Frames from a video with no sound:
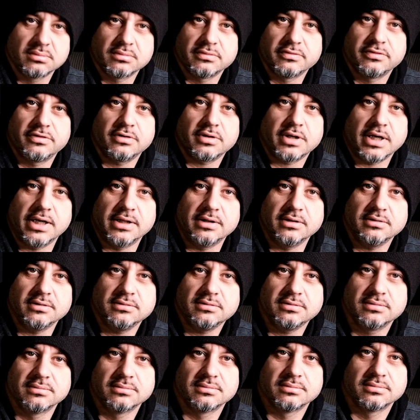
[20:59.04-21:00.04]
Forget it.
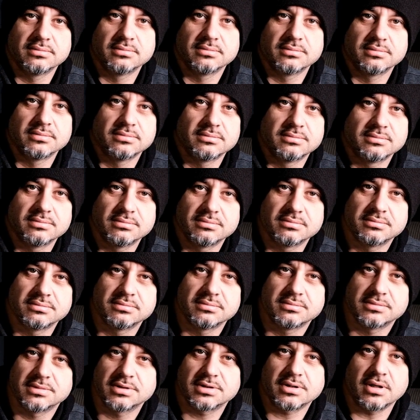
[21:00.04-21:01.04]

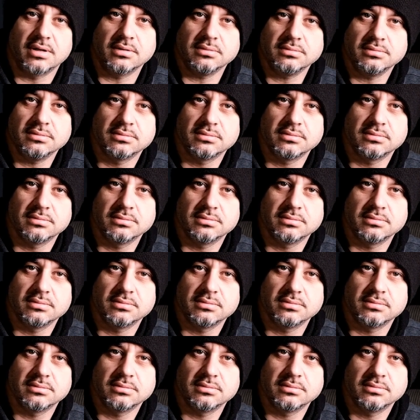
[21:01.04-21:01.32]
It's gone.